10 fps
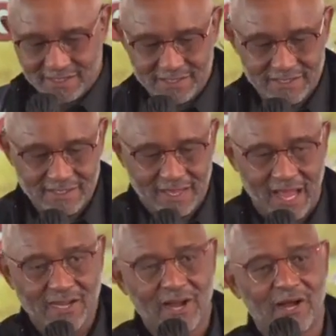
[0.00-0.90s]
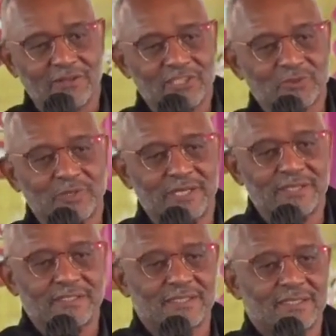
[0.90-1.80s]
I call this one here
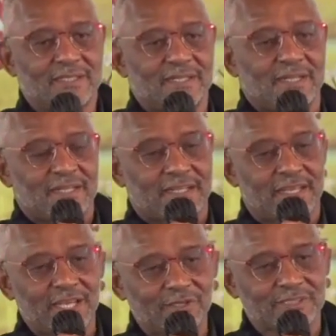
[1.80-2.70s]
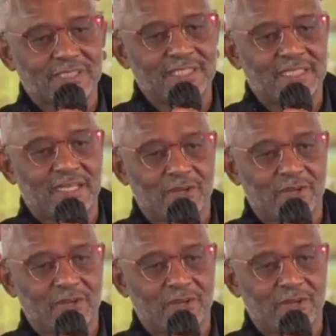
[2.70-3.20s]
guilty grief.